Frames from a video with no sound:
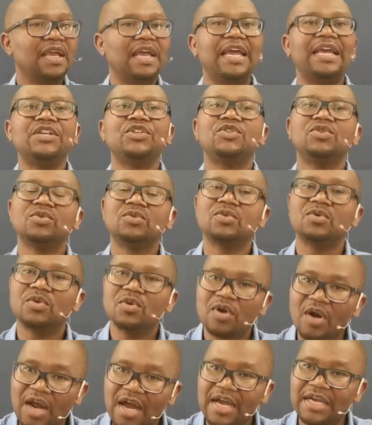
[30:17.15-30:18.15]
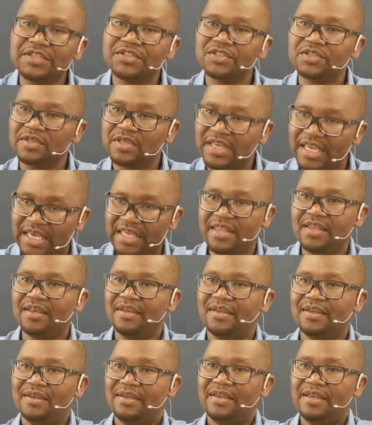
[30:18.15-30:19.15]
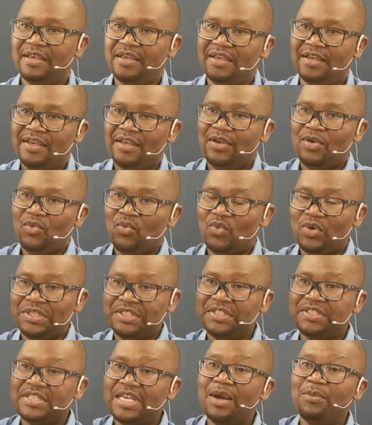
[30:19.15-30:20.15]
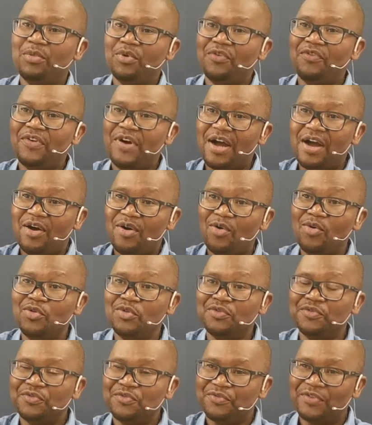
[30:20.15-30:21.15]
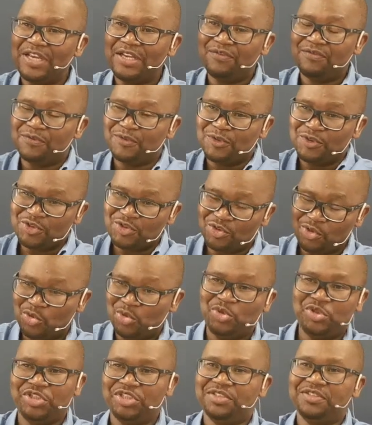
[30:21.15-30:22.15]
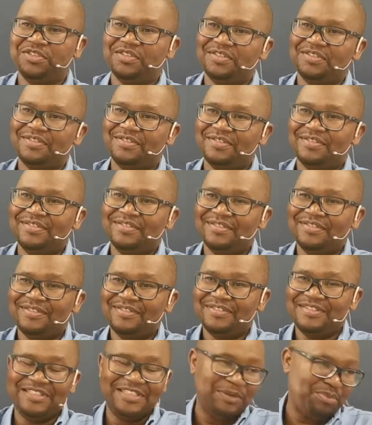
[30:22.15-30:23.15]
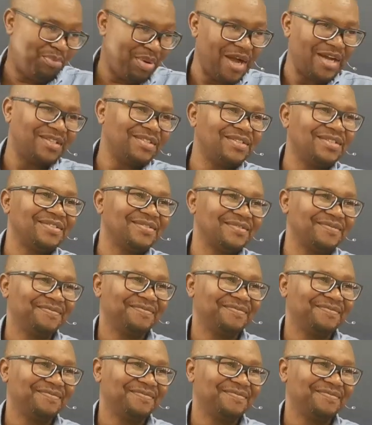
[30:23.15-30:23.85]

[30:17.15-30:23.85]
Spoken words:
and to cry together when some of our own faithful soldiers depart.